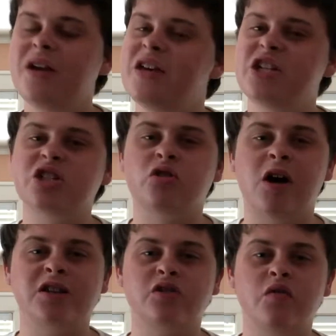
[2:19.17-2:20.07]
They just
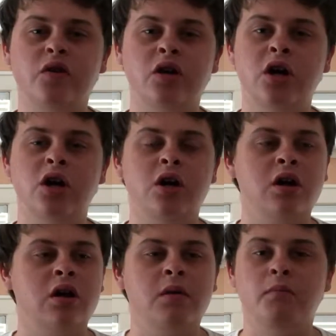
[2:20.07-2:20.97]
crossed over
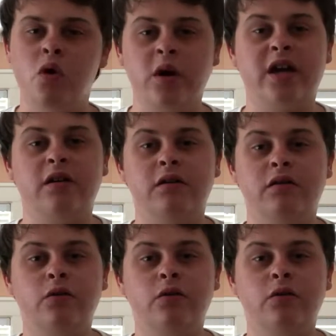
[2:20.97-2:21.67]
Morgan